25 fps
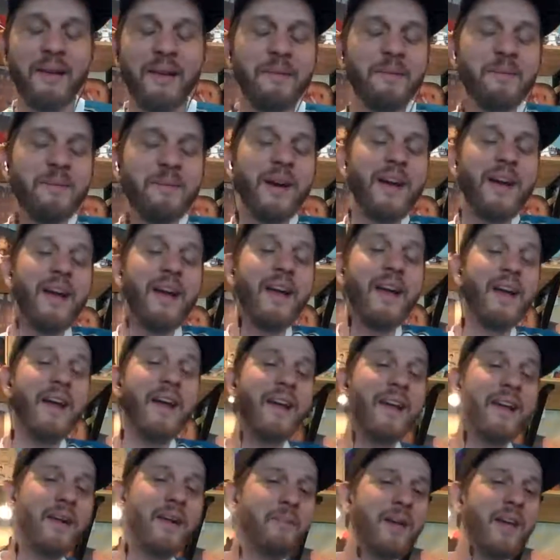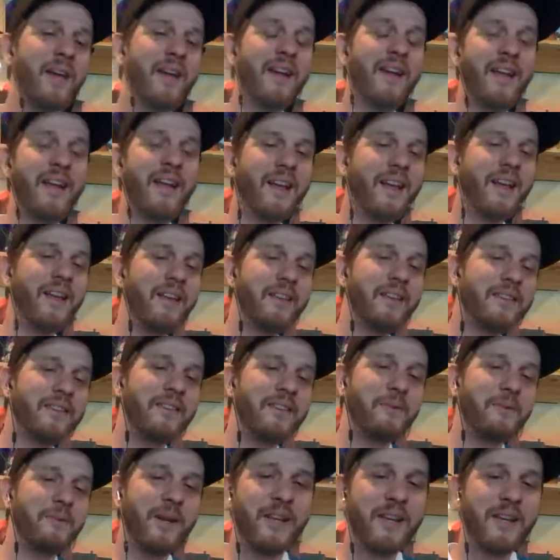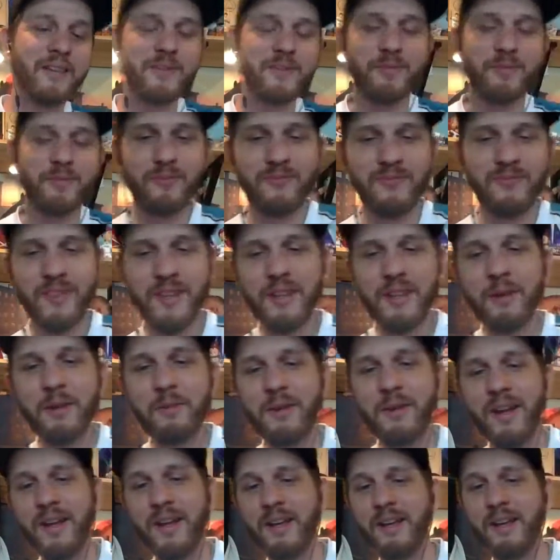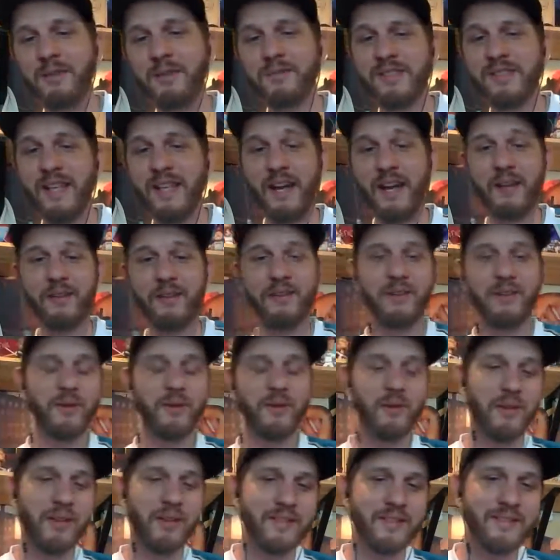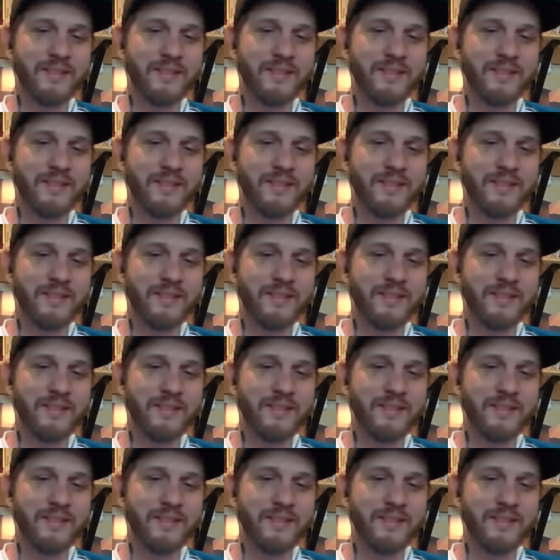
But I mean, anyways, really what it comes down to is